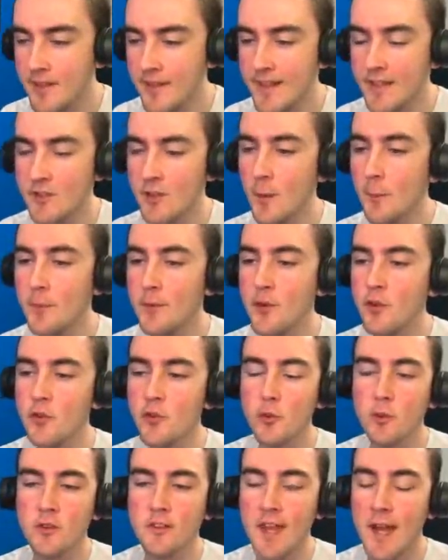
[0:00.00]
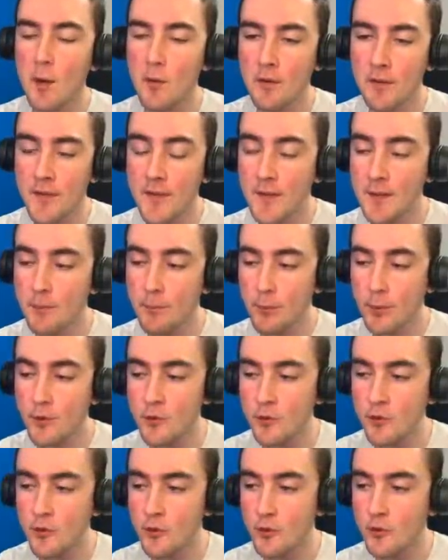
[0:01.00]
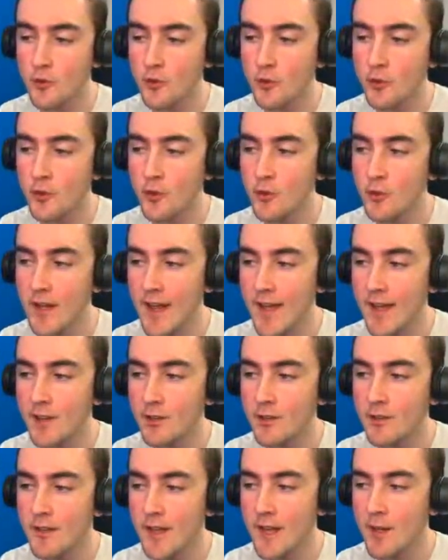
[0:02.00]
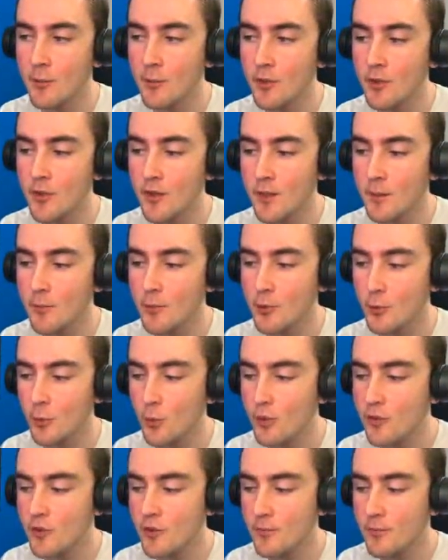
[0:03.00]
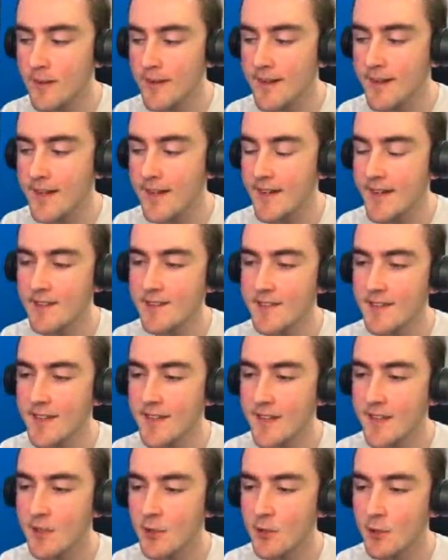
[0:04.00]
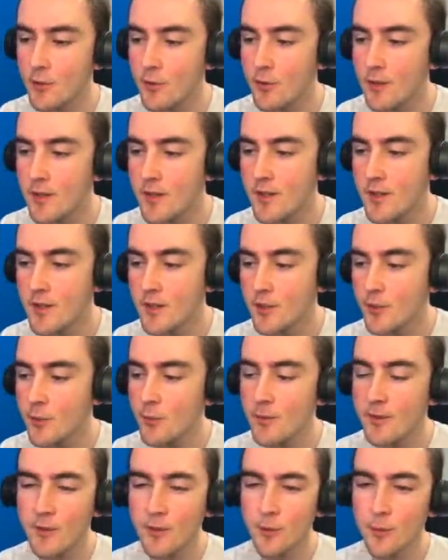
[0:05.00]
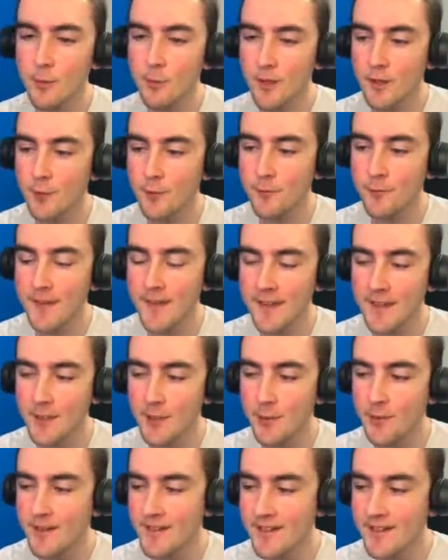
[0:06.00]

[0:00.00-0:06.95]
he's up on this little tower thing in prison, so he's got a good angle on anyone who comes towards him, but again, he has a kilo. You're not really gonna do much with a kilo at a